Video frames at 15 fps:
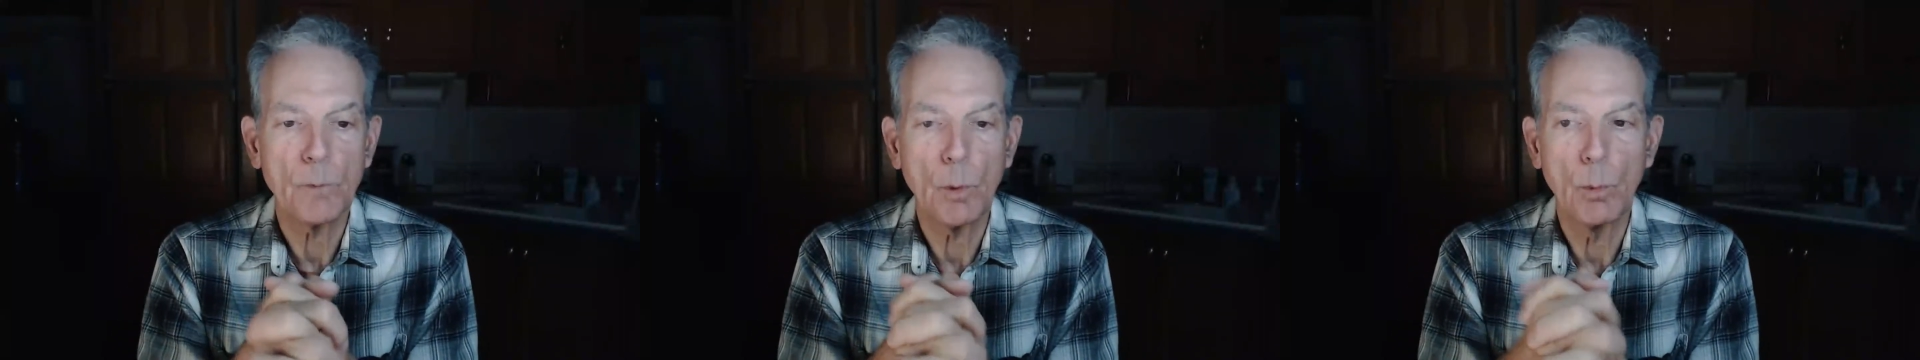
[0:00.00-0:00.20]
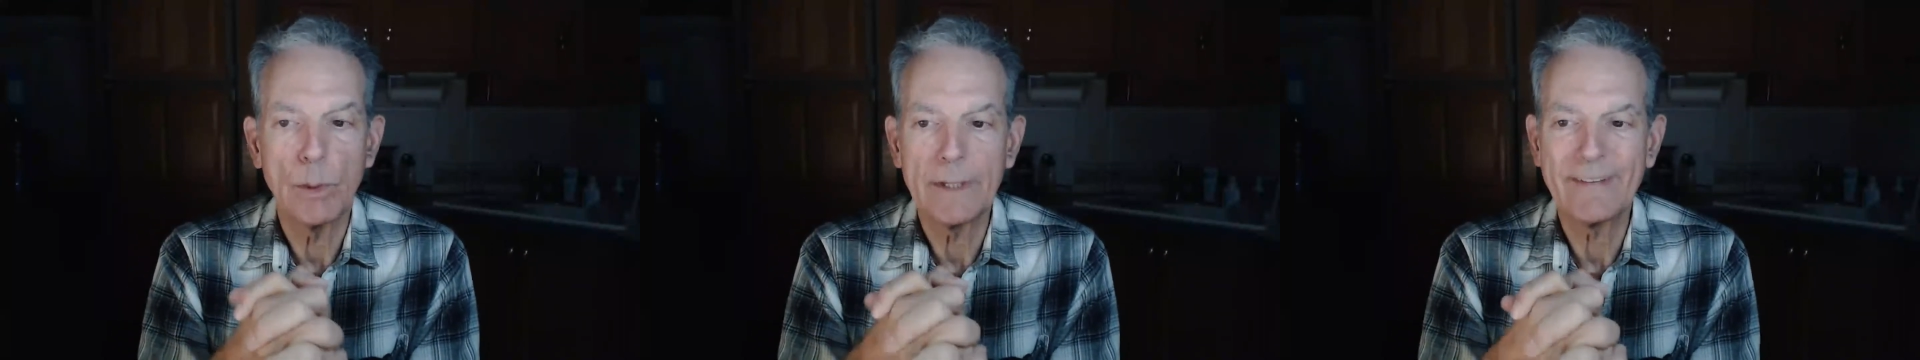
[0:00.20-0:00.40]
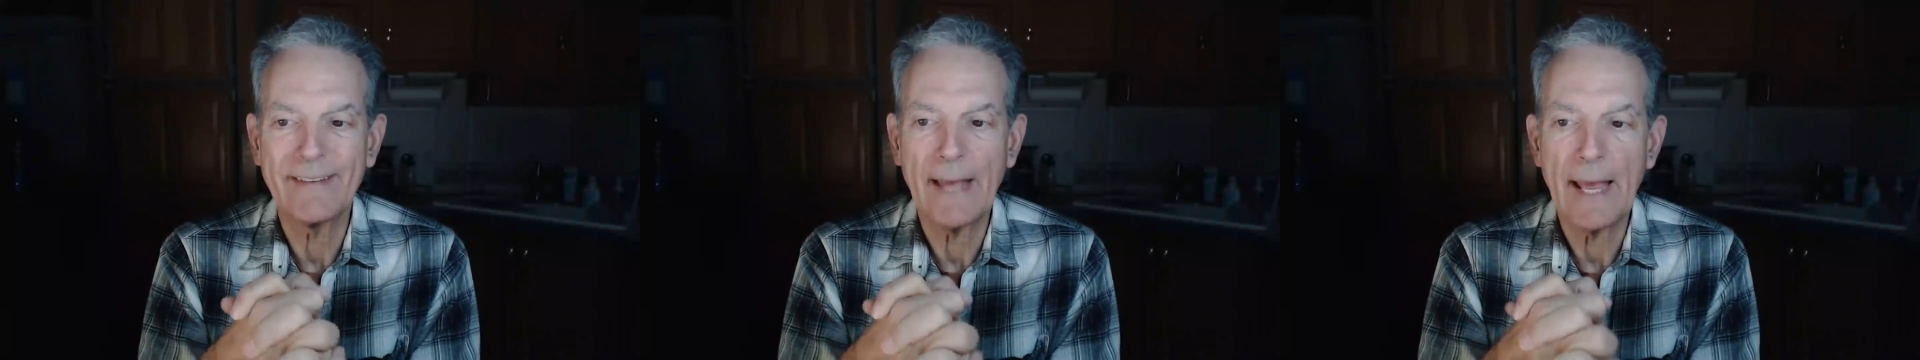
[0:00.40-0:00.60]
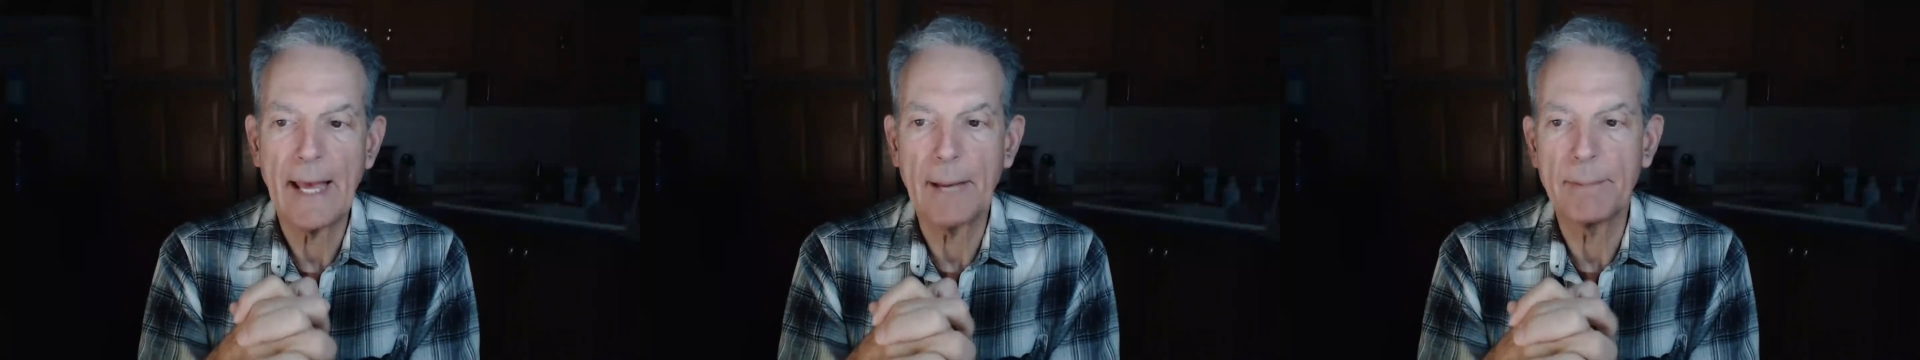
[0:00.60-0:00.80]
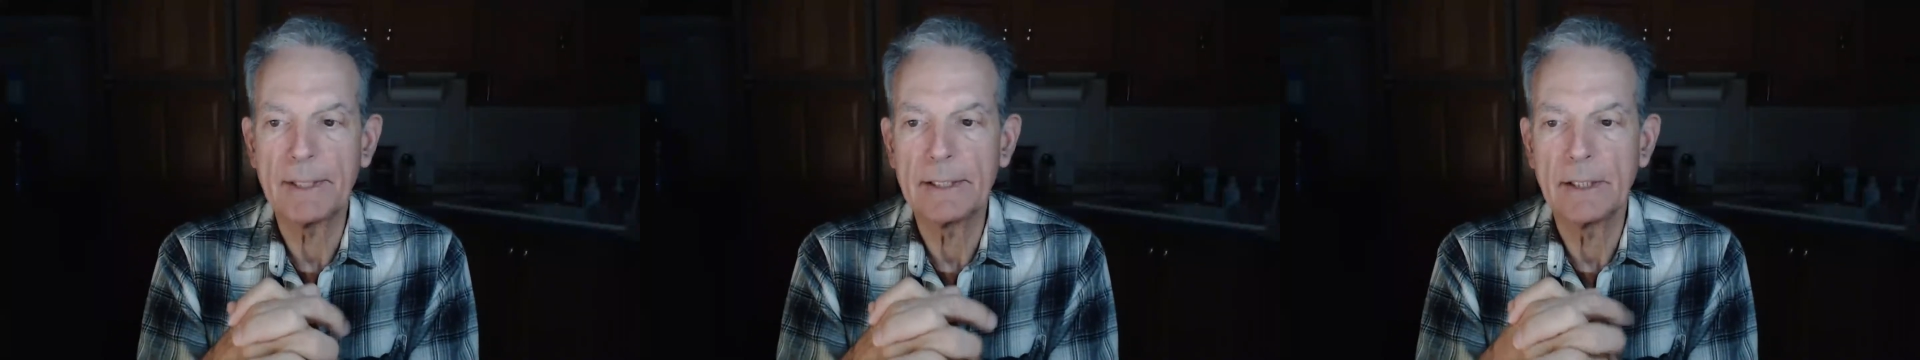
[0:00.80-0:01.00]
What is a
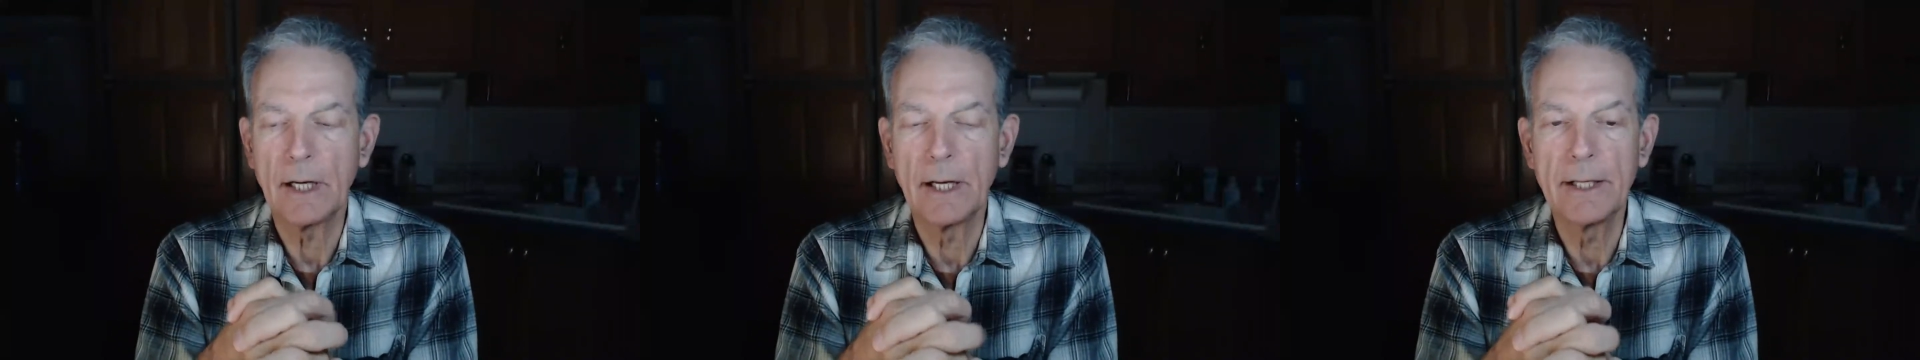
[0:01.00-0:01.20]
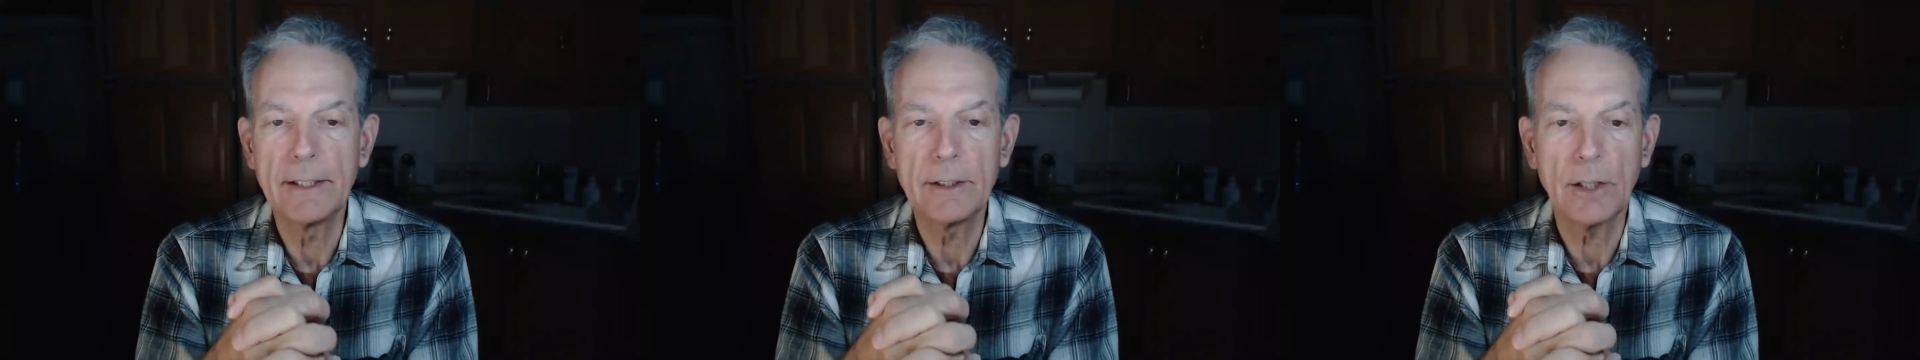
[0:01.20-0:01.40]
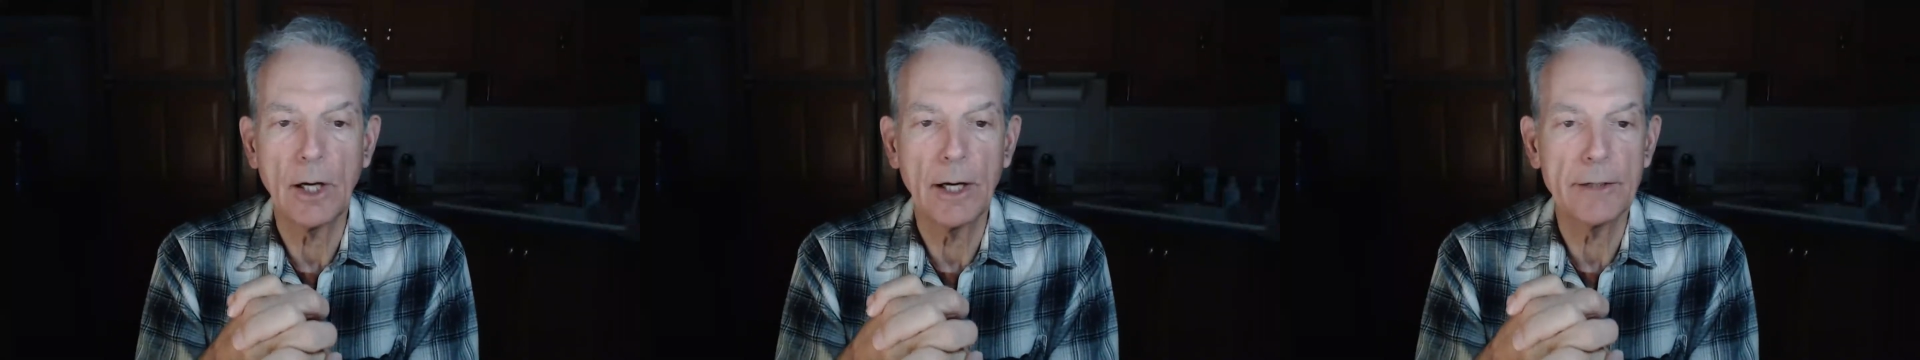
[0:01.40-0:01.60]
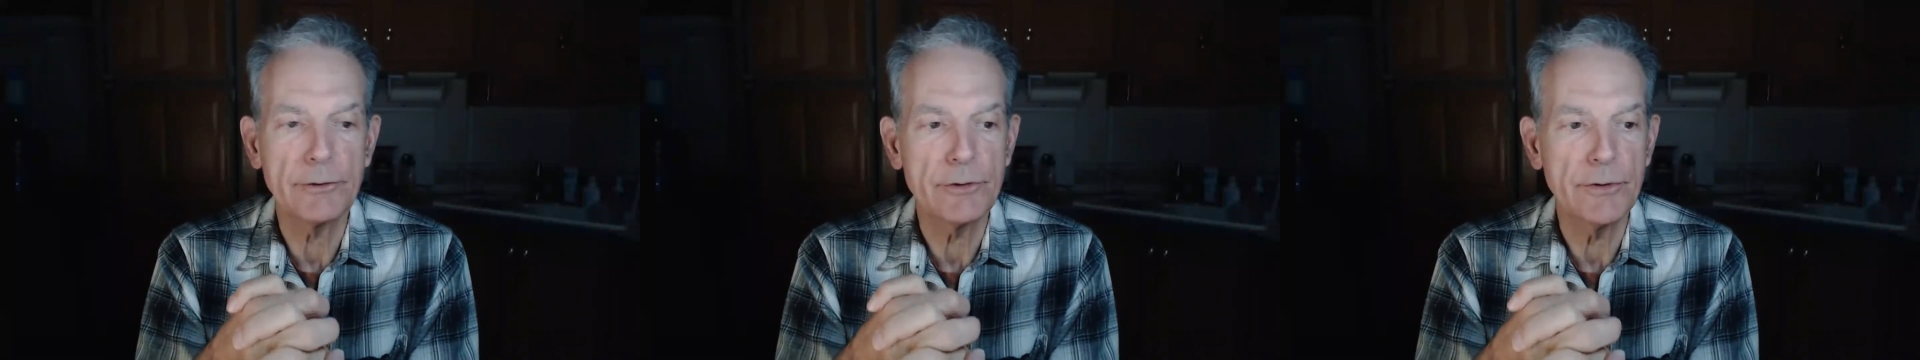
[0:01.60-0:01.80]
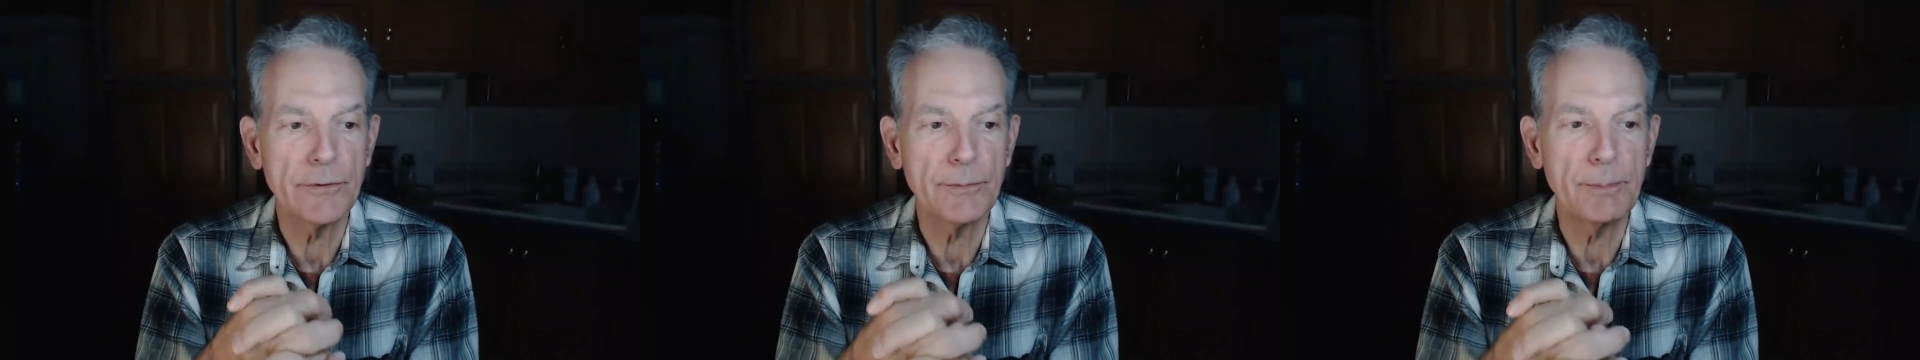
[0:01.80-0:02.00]
habit?
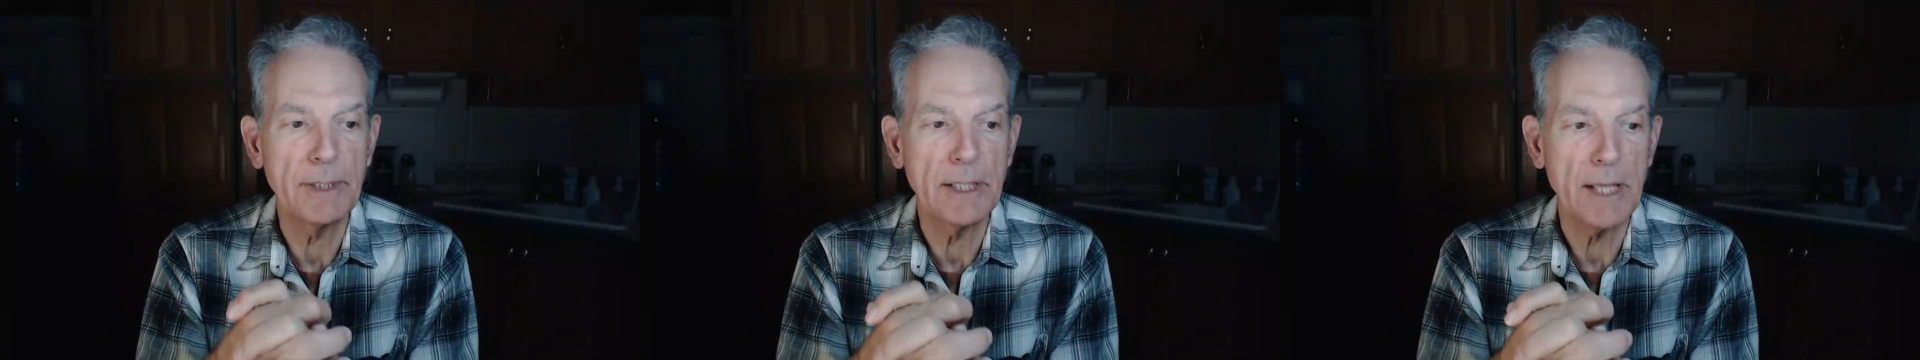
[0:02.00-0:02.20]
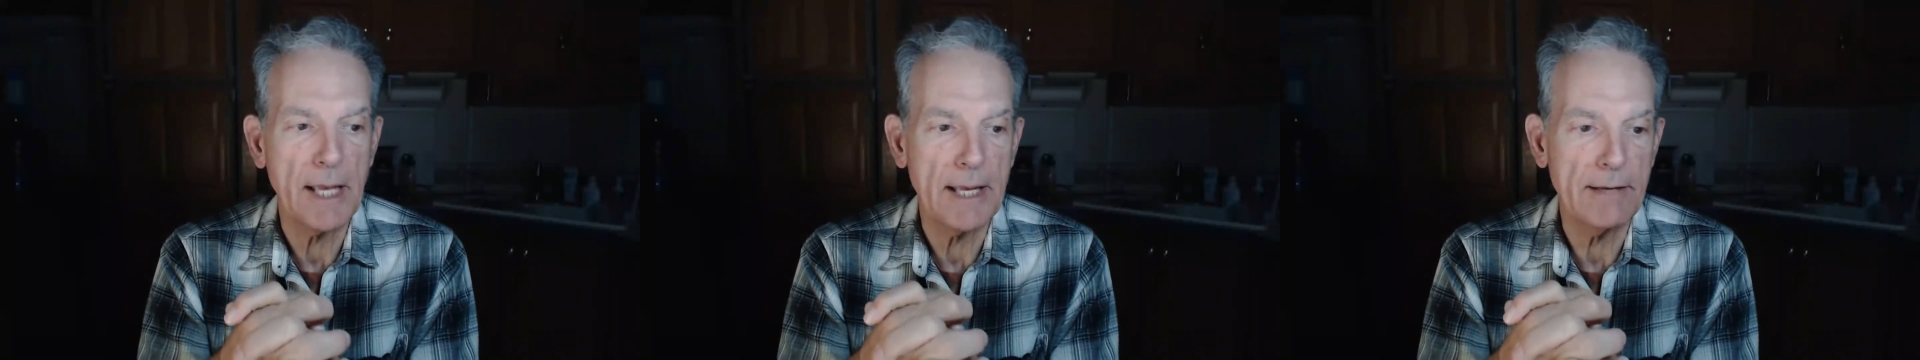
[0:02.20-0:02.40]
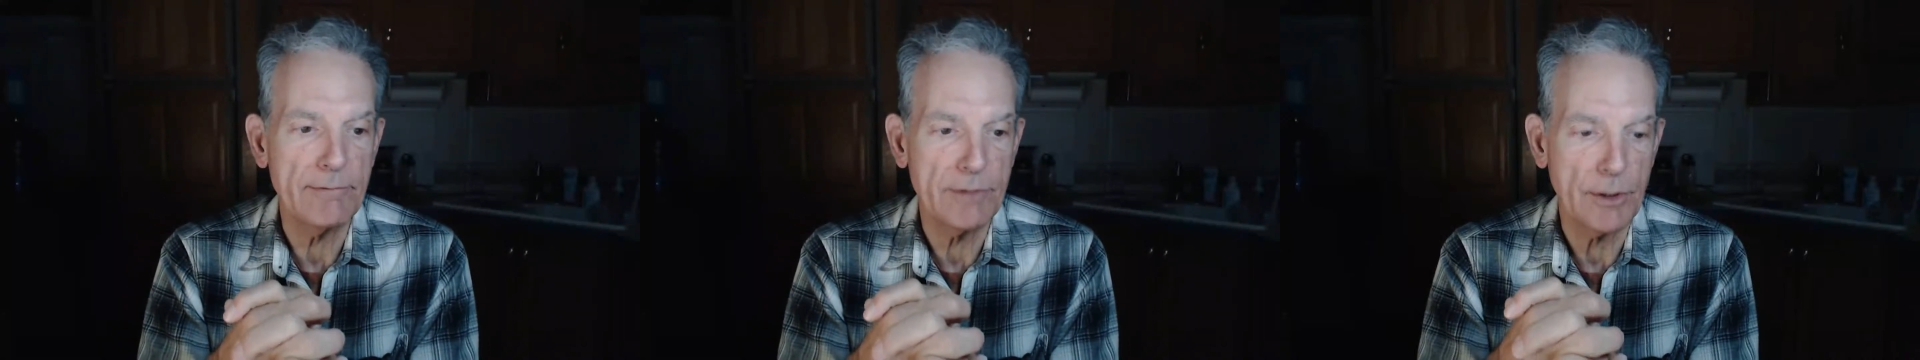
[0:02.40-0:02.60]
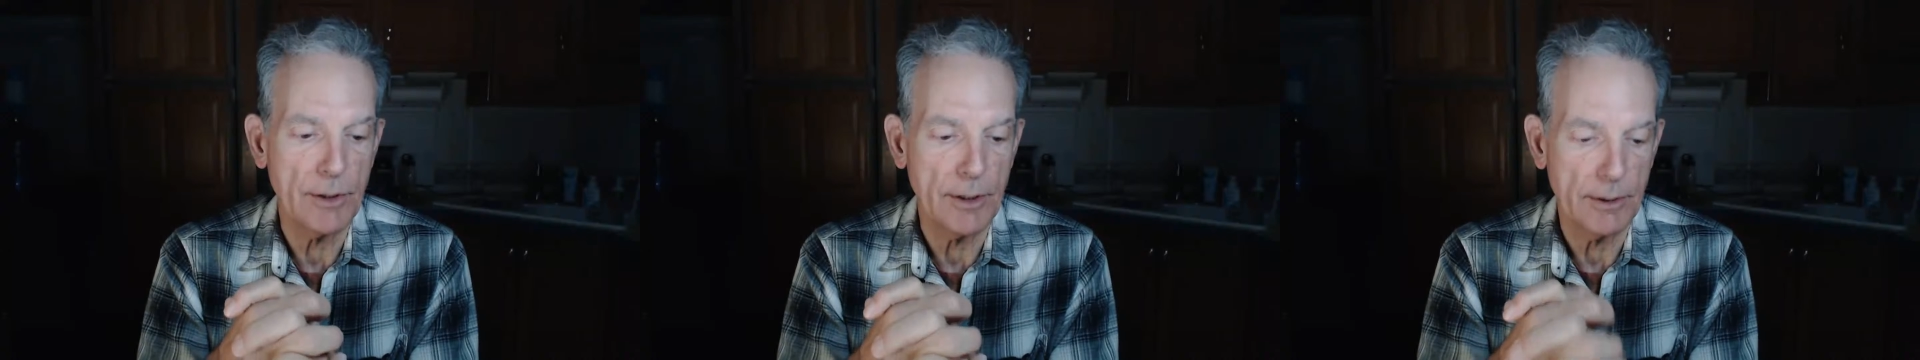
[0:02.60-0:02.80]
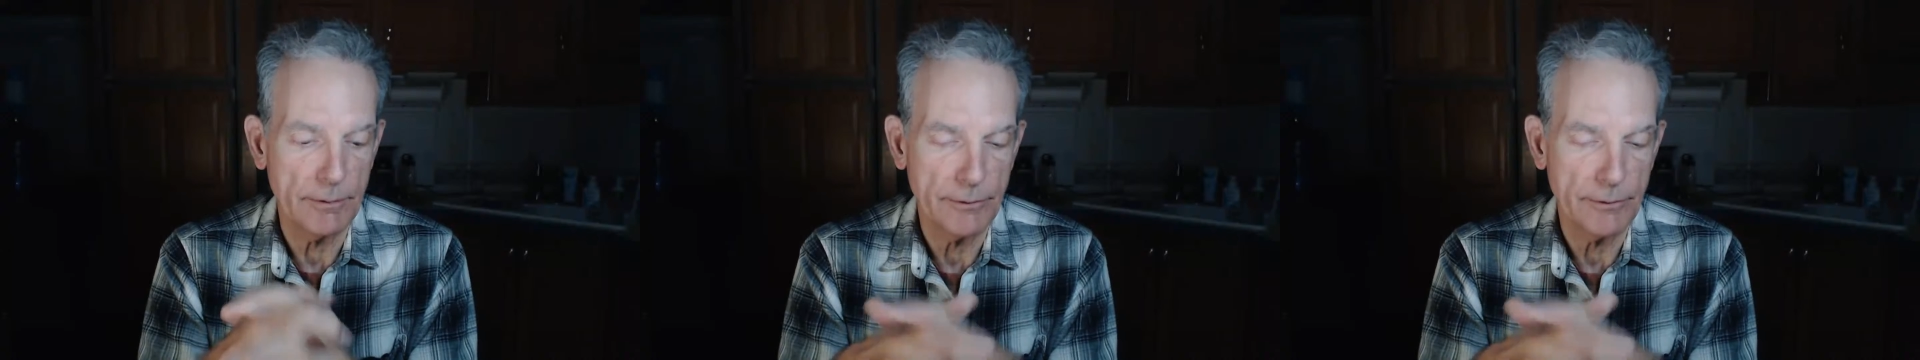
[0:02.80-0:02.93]
Unconscious behavior.